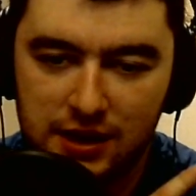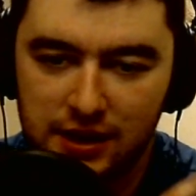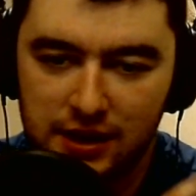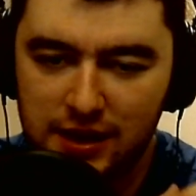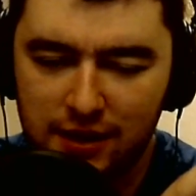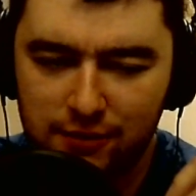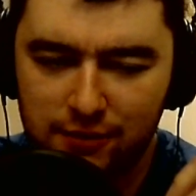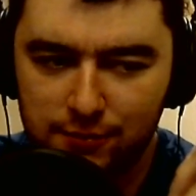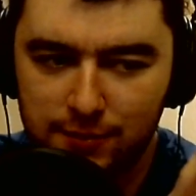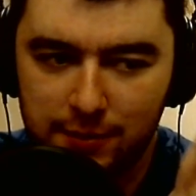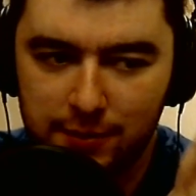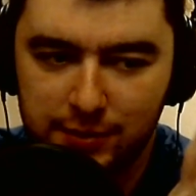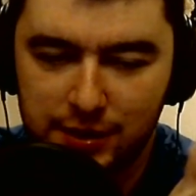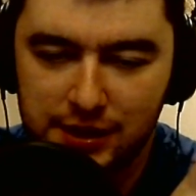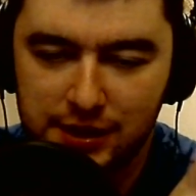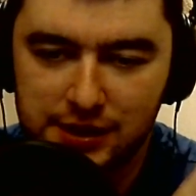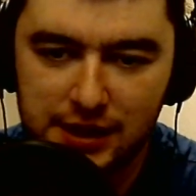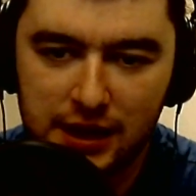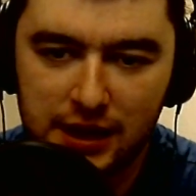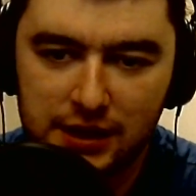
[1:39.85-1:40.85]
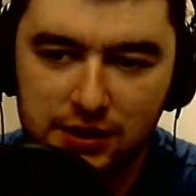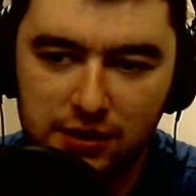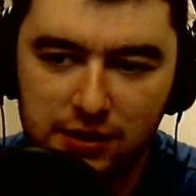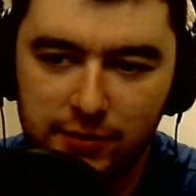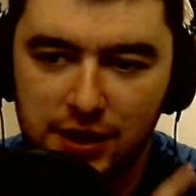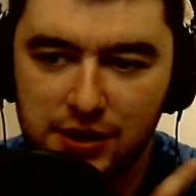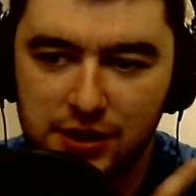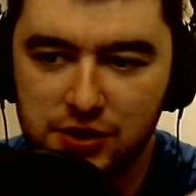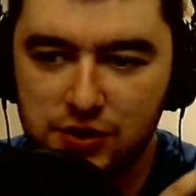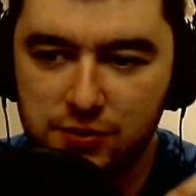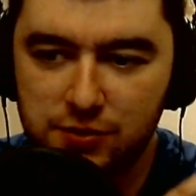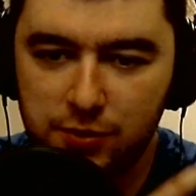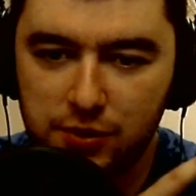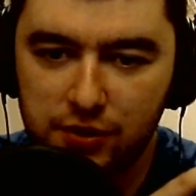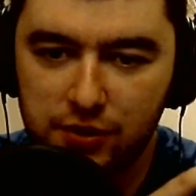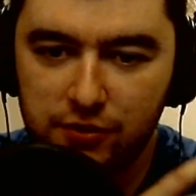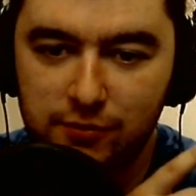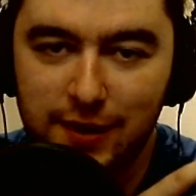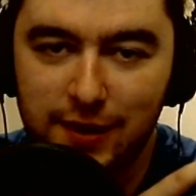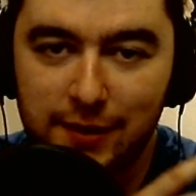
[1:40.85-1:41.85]
I can't remember the exact dimensions, but I
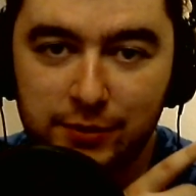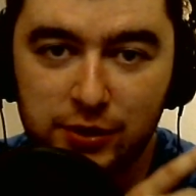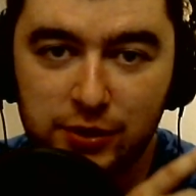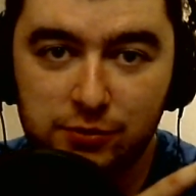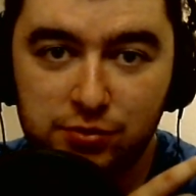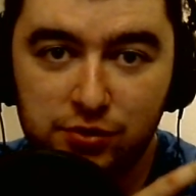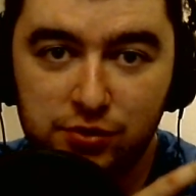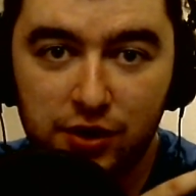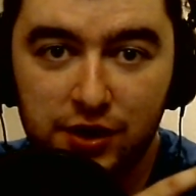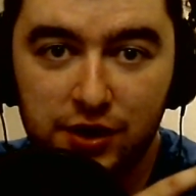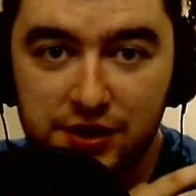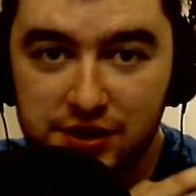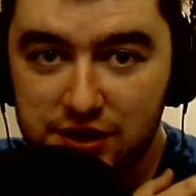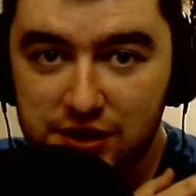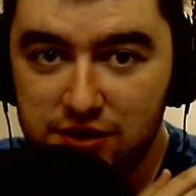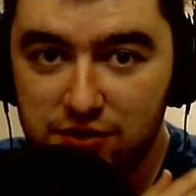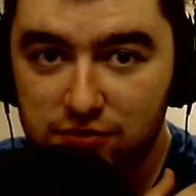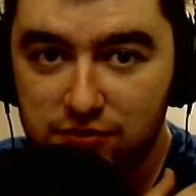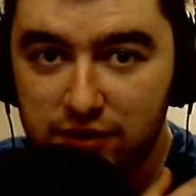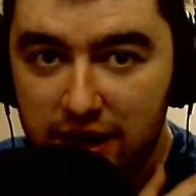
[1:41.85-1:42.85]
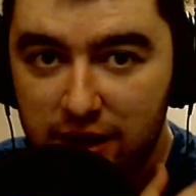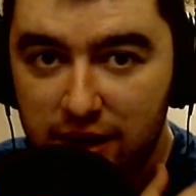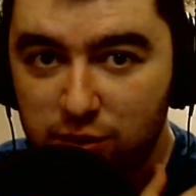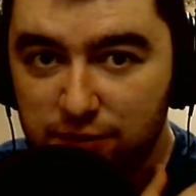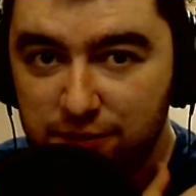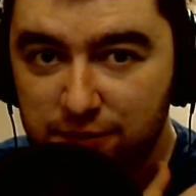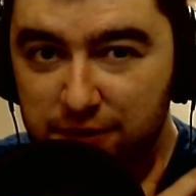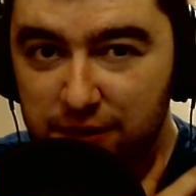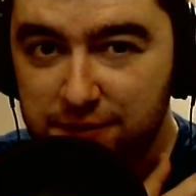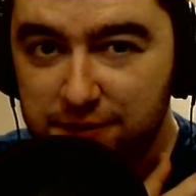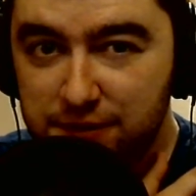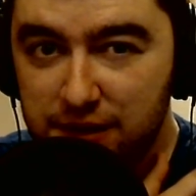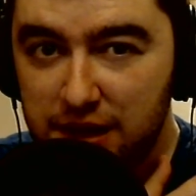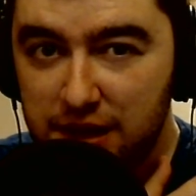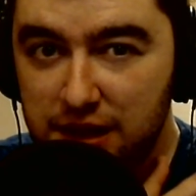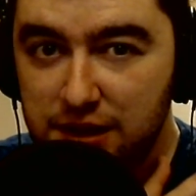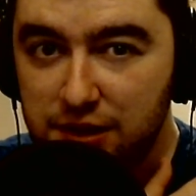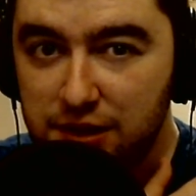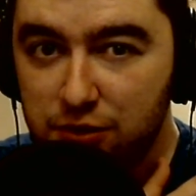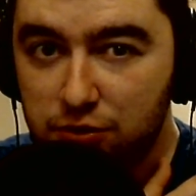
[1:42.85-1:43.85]
remember the price is around
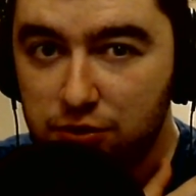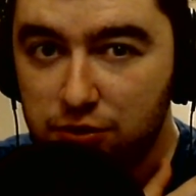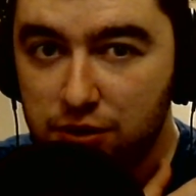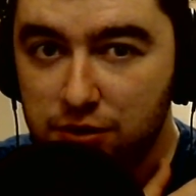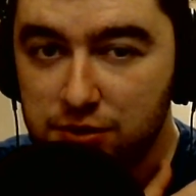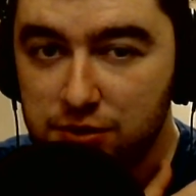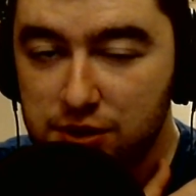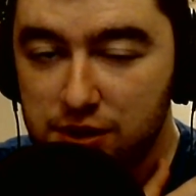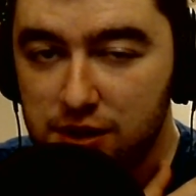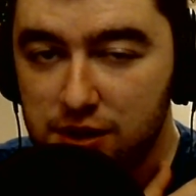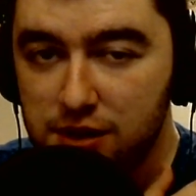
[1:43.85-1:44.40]
€15.